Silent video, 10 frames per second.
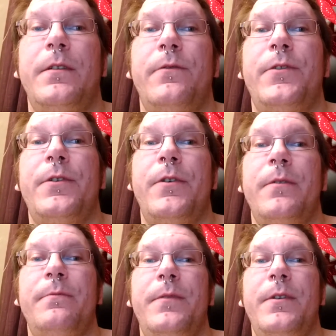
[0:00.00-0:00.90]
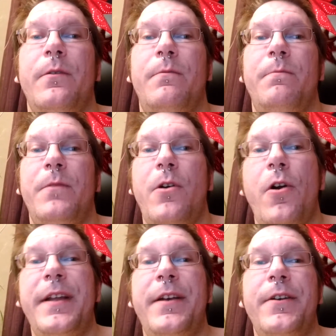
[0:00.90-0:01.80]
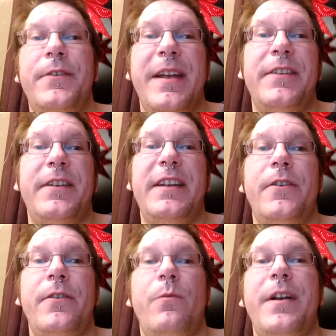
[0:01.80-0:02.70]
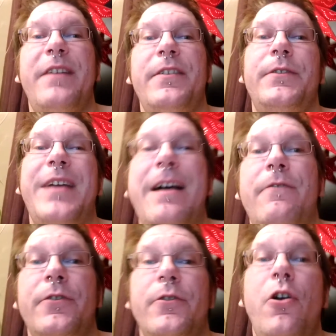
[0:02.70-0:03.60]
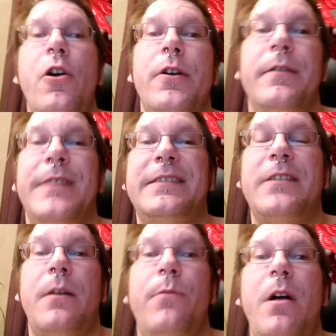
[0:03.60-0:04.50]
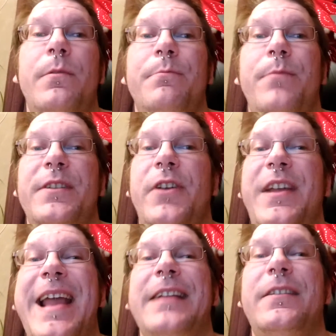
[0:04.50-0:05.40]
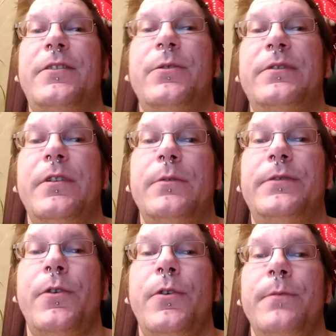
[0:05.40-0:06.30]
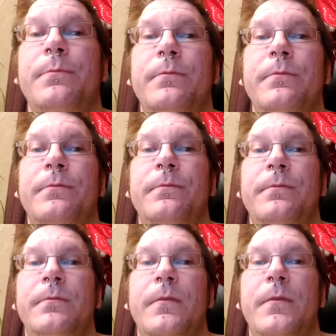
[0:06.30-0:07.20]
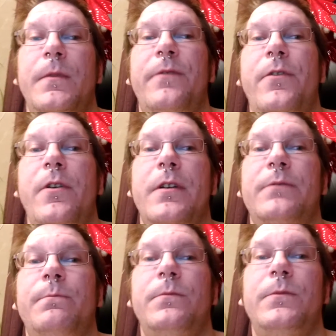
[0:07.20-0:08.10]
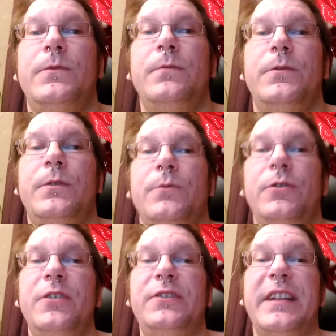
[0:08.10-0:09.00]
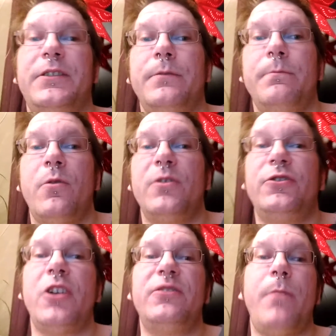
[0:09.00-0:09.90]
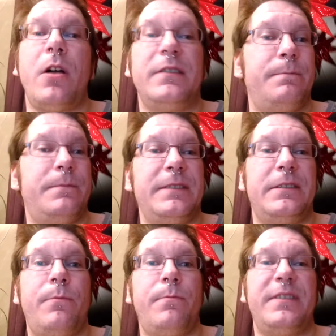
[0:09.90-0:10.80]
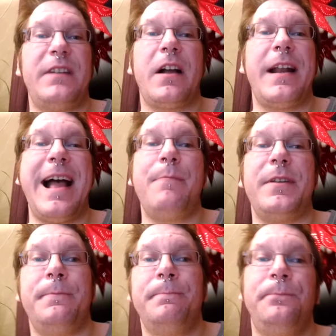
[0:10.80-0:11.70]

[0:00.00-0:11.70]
for your, car heater, your engine heater, or whatever you have for your car. That's not a problem. But you can't use those for a, charge station or charge box. It's not going to happen.